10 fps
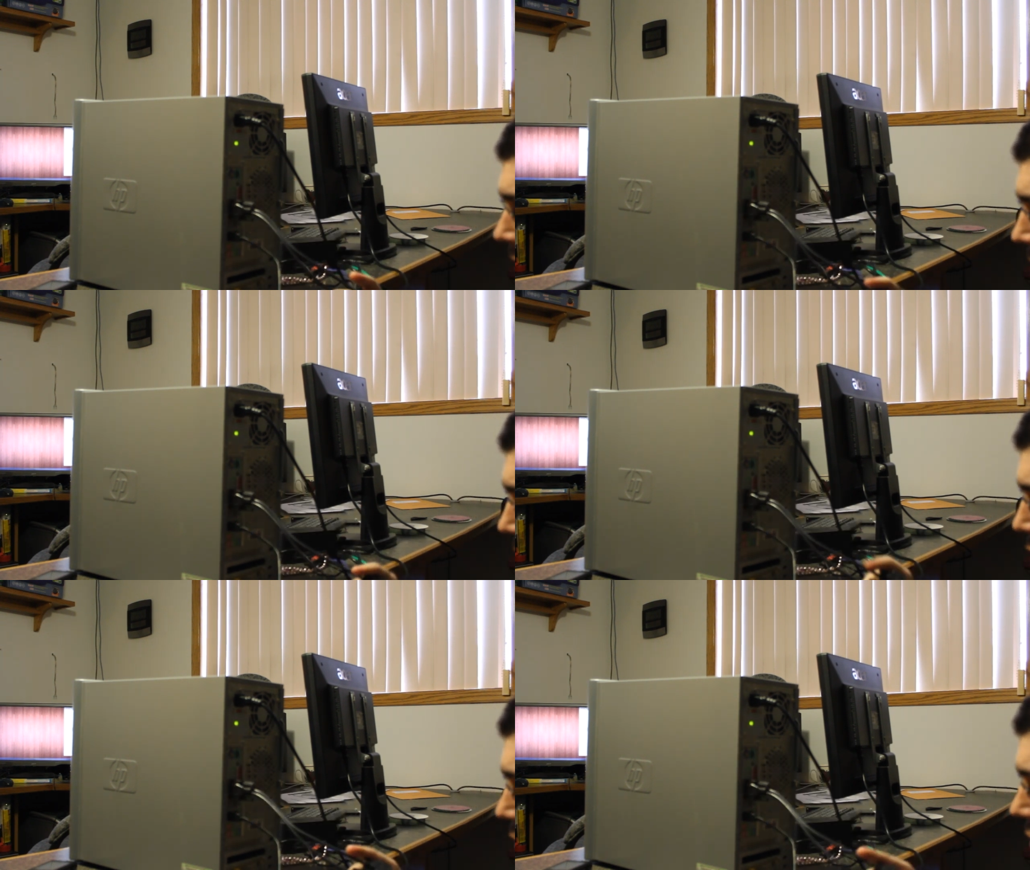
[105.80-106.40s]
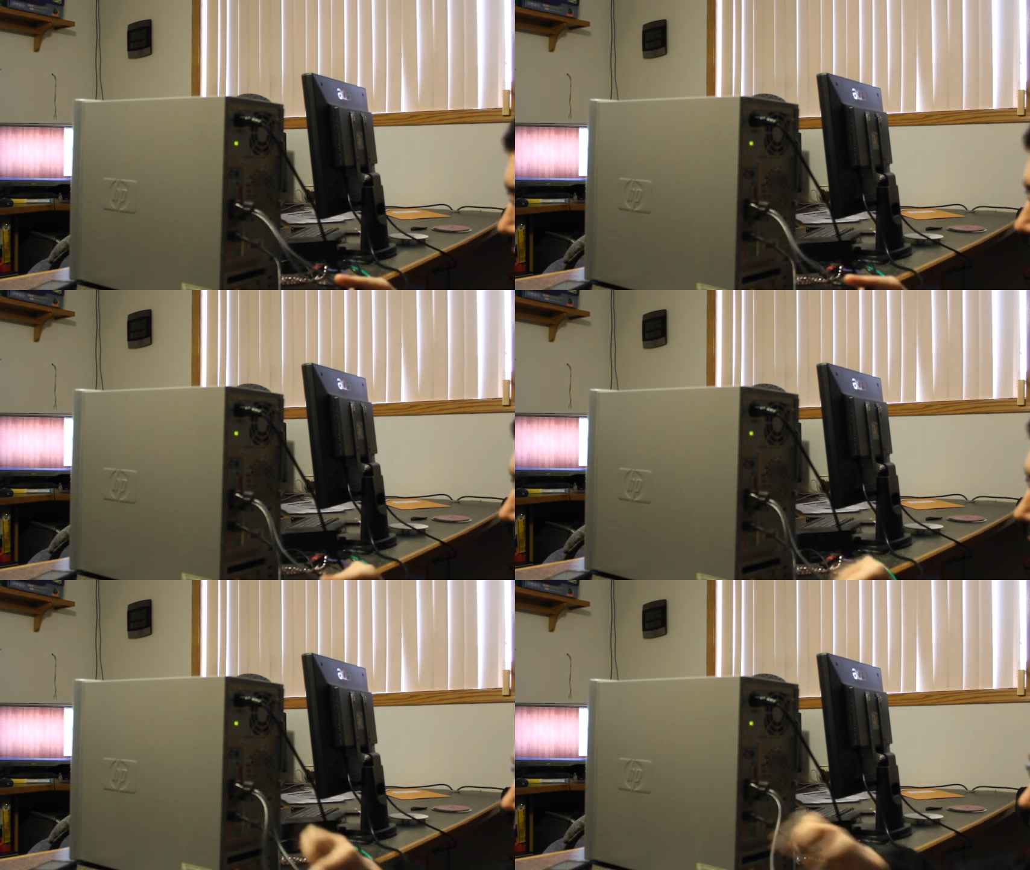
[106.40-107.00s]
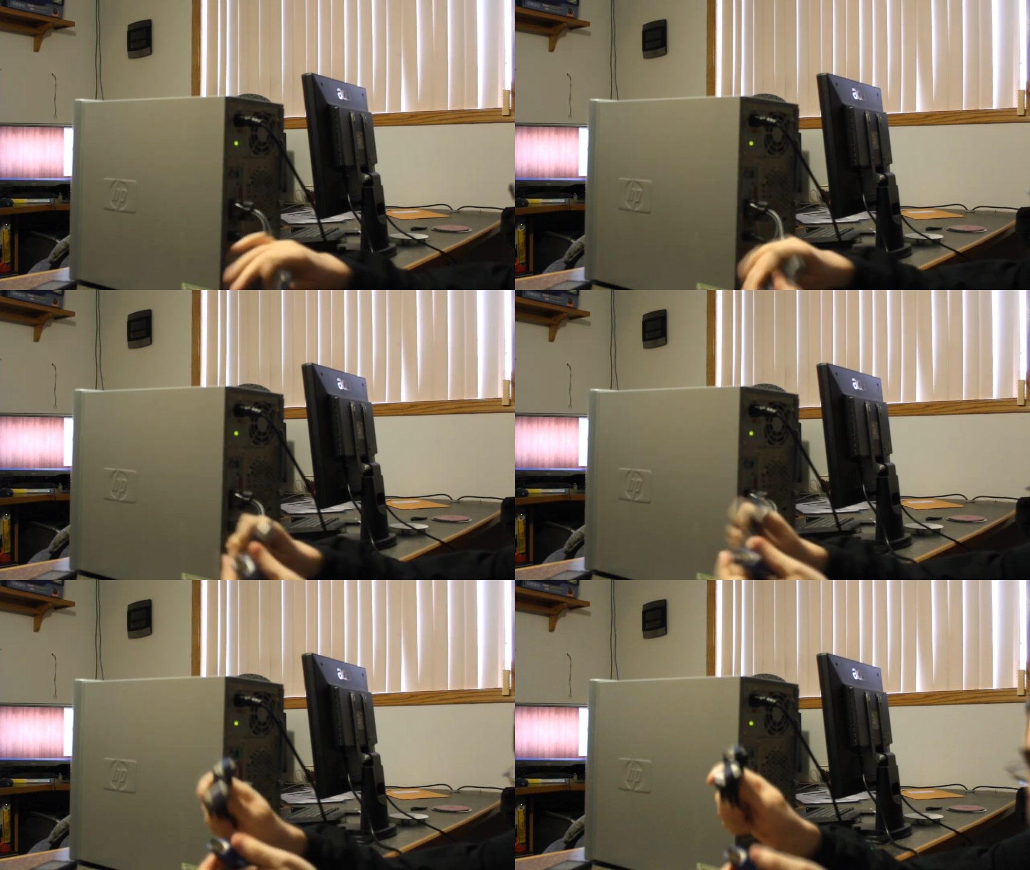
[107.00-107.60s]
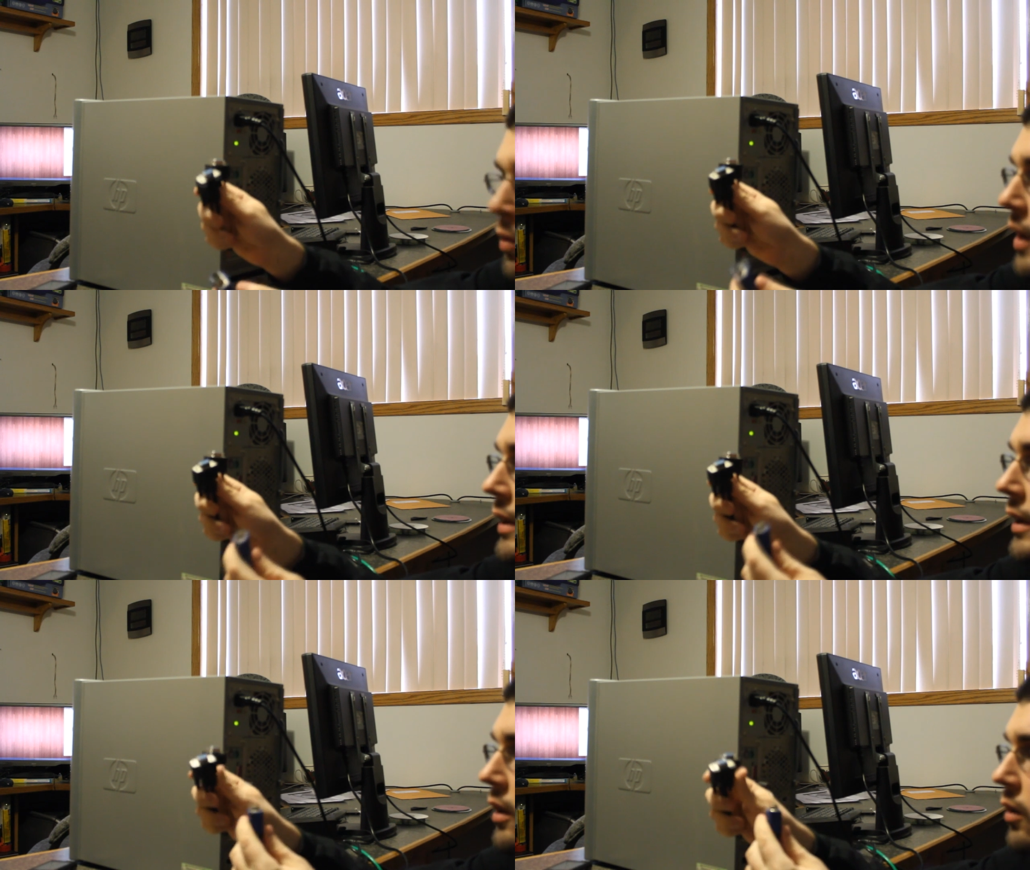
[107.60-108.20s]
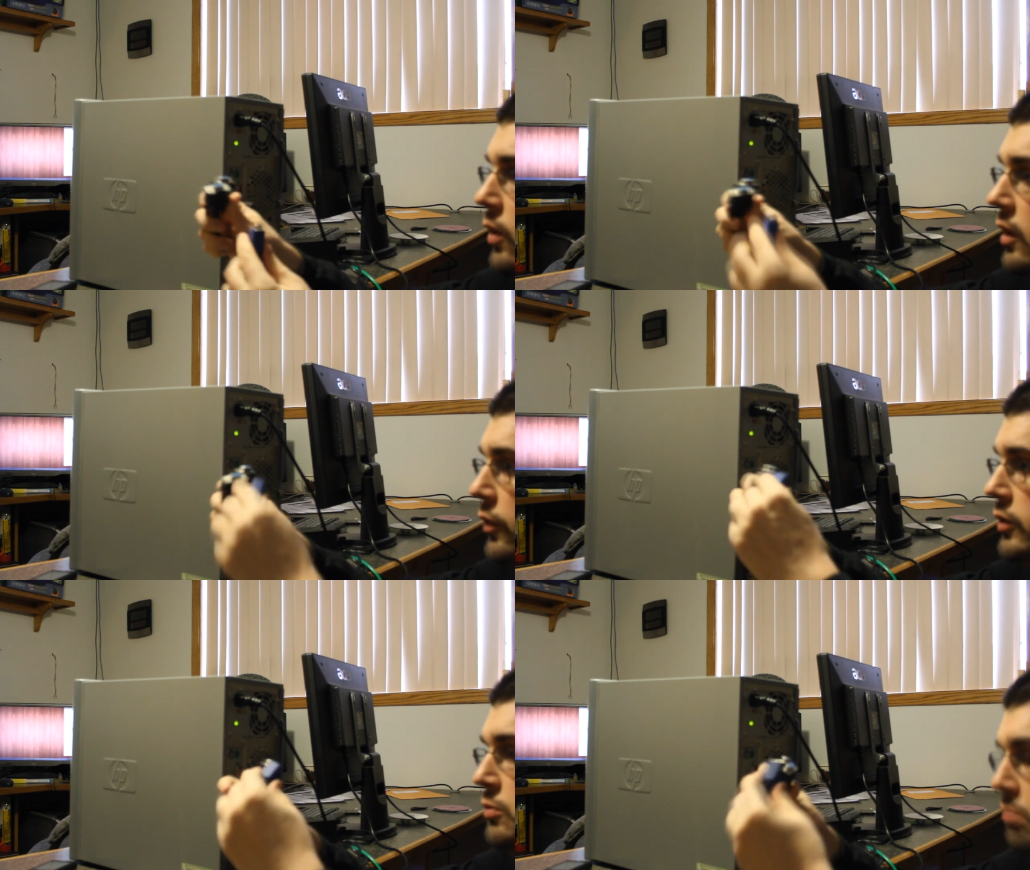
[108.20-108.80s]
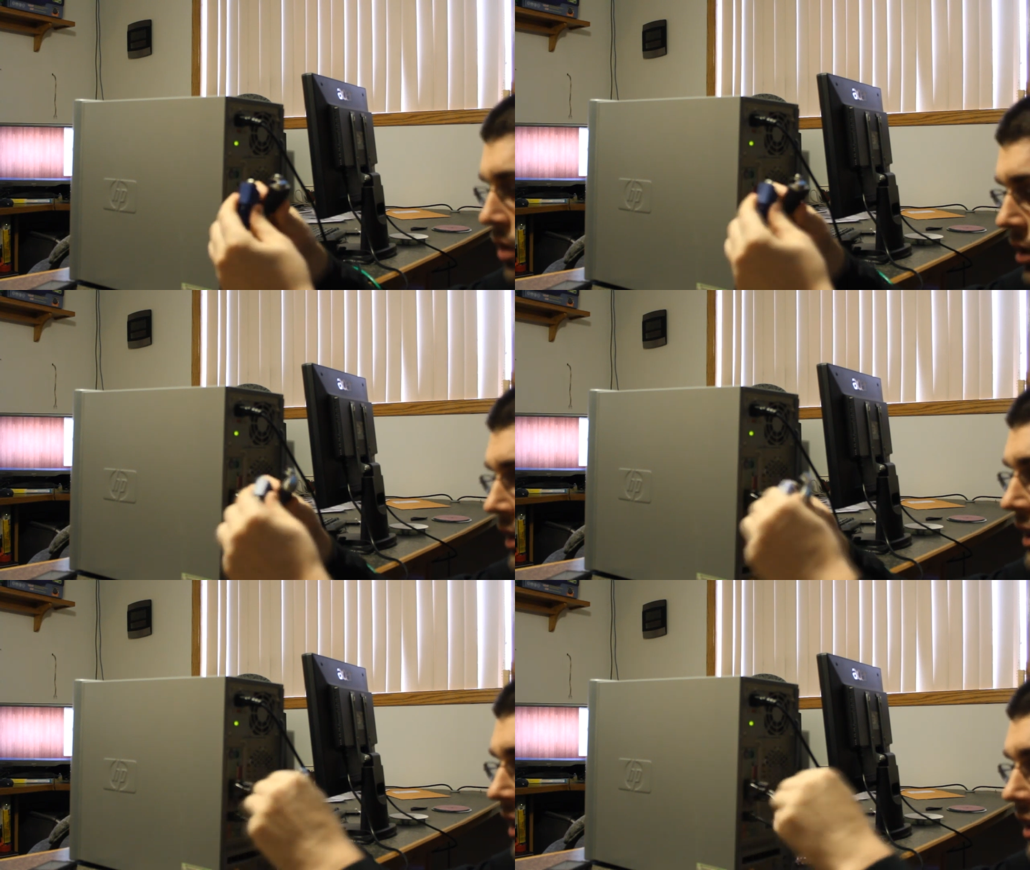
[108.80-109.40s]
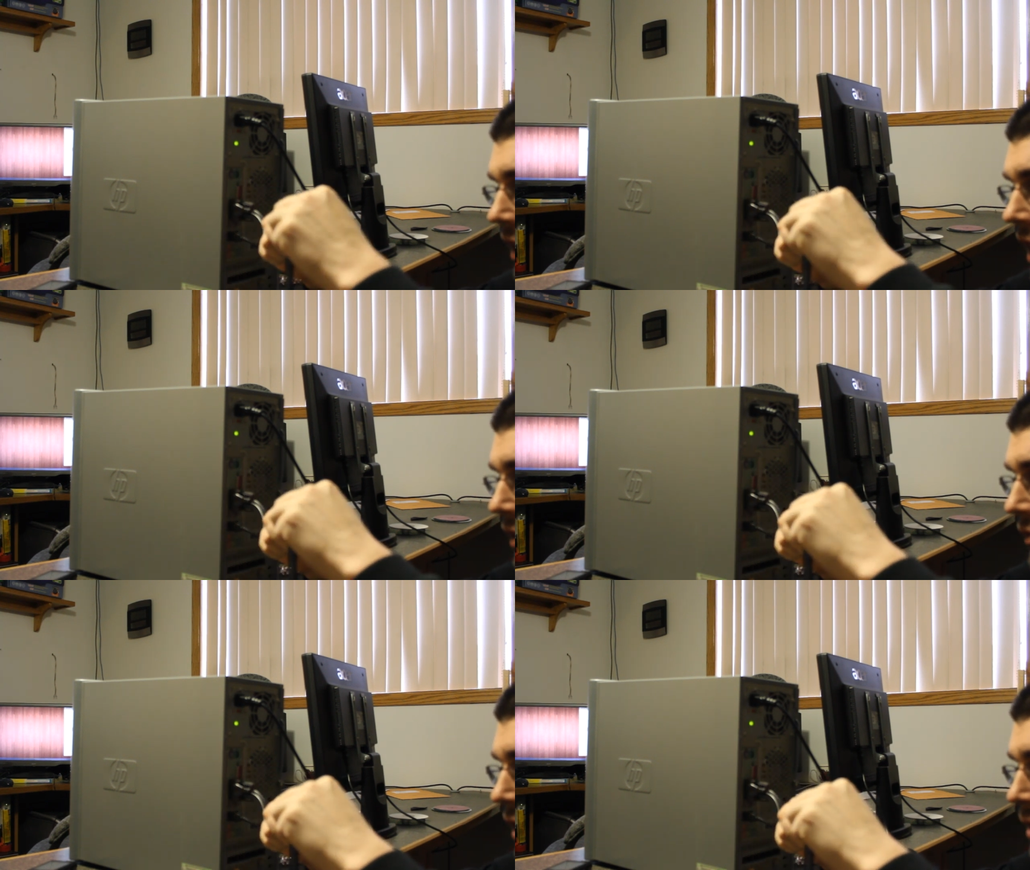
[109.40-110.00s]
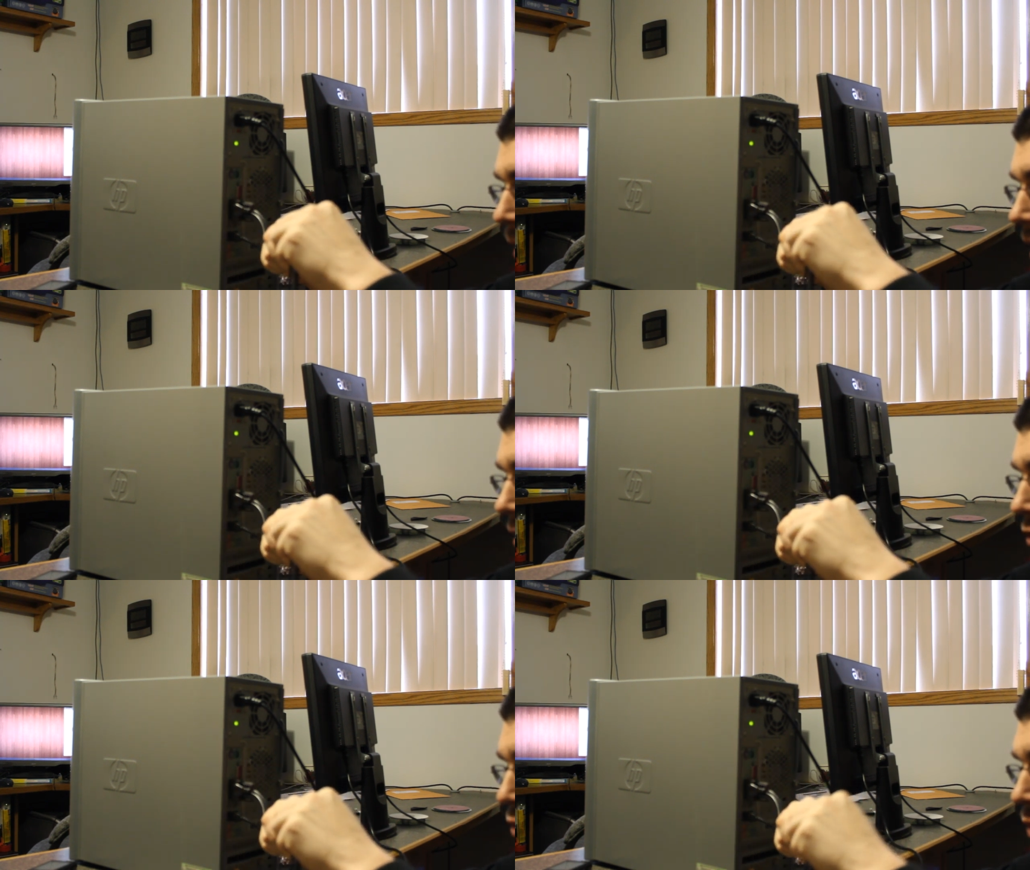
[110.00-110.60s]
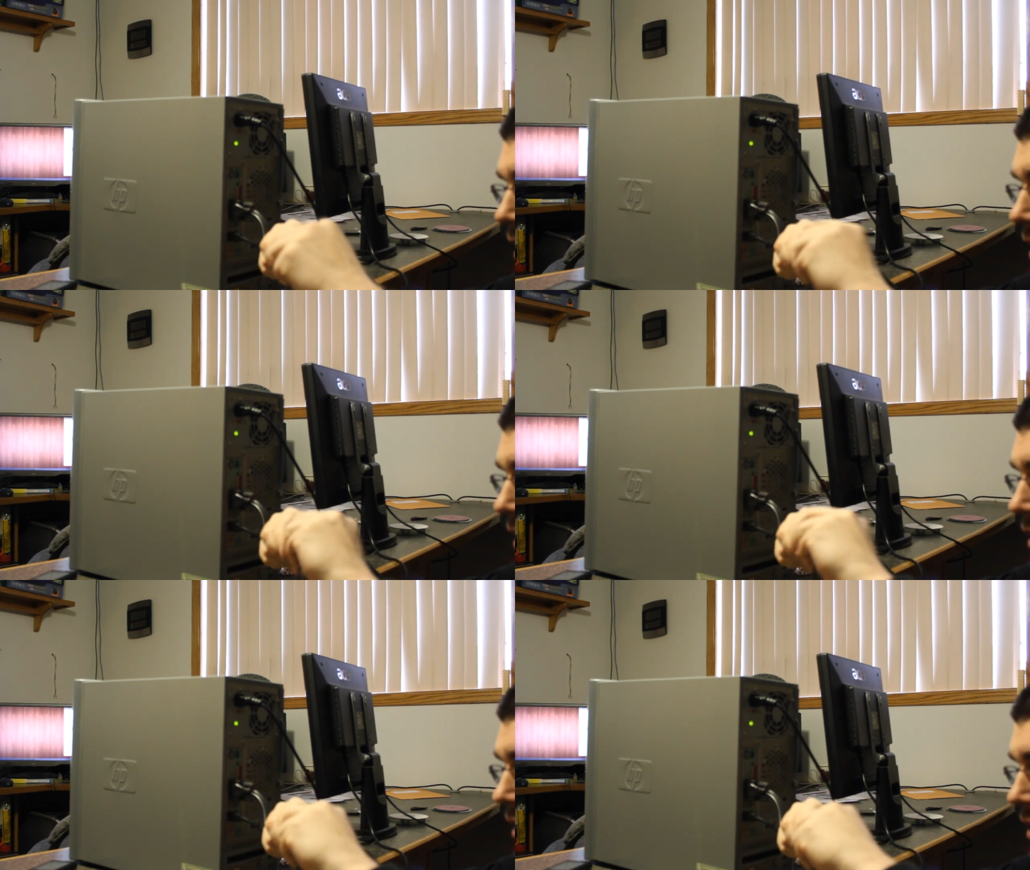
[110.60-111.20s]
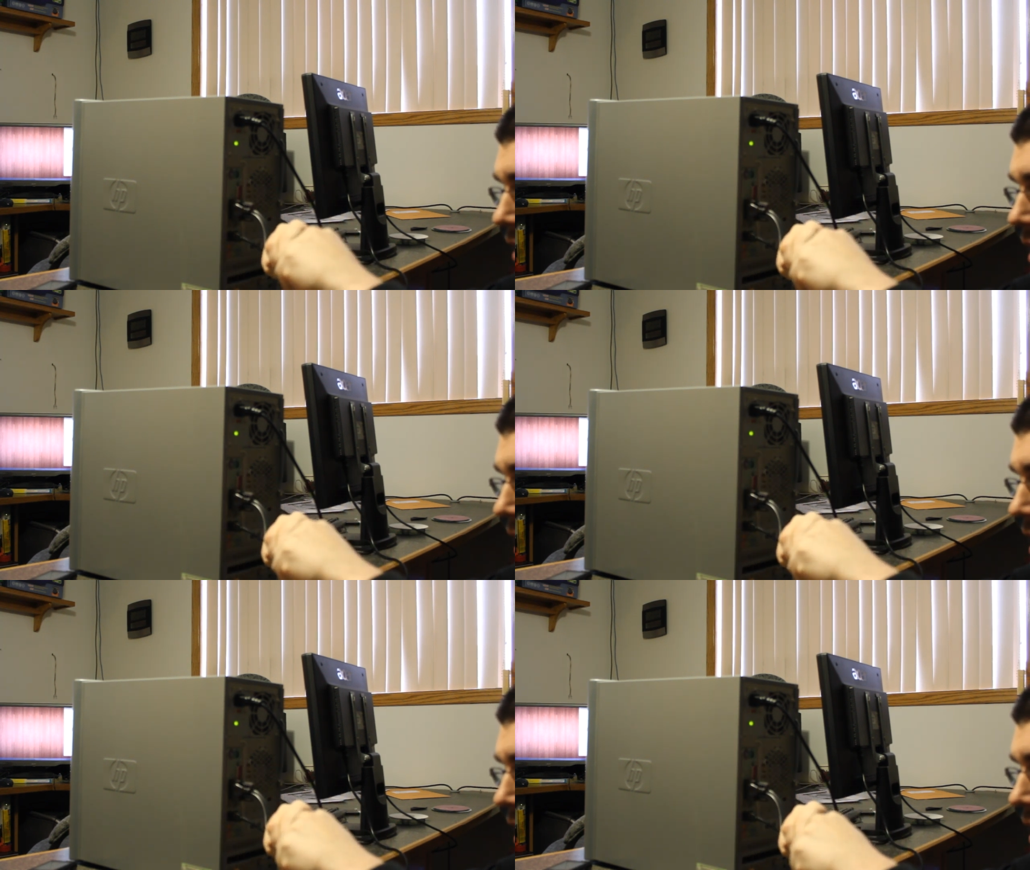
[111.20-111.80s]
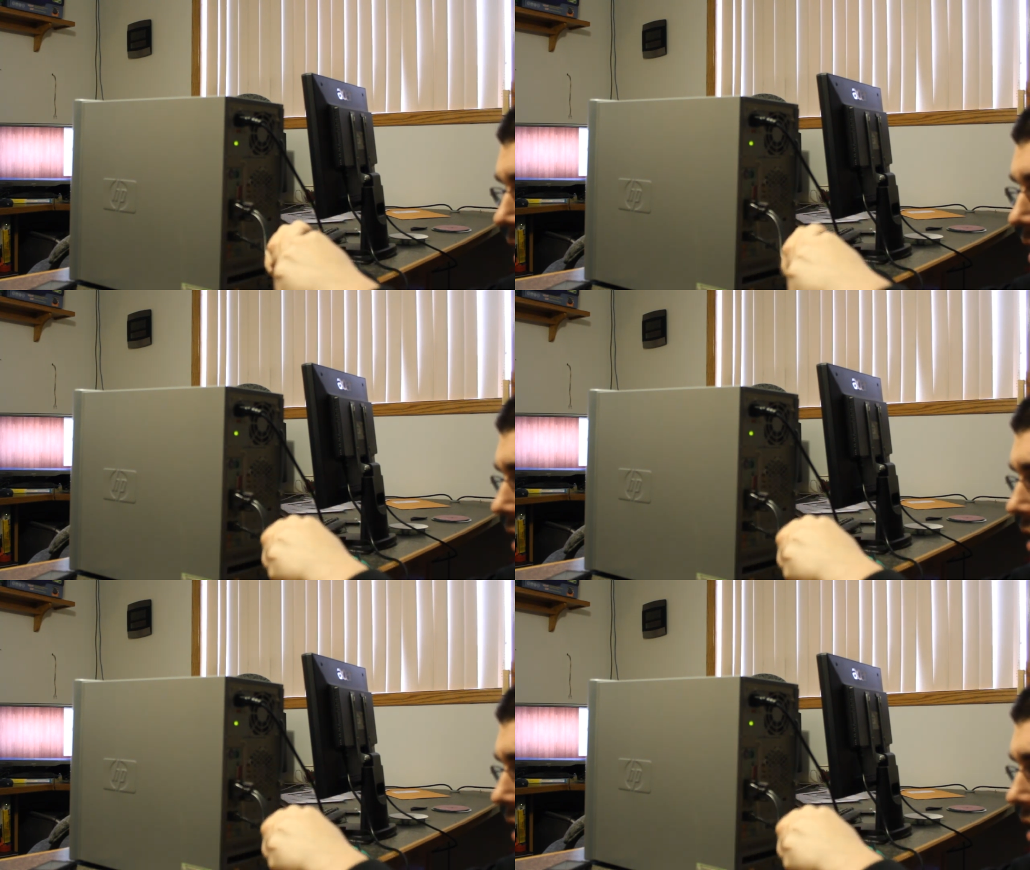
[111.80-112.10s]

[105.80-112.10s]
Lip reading: [unreadable: no face in view]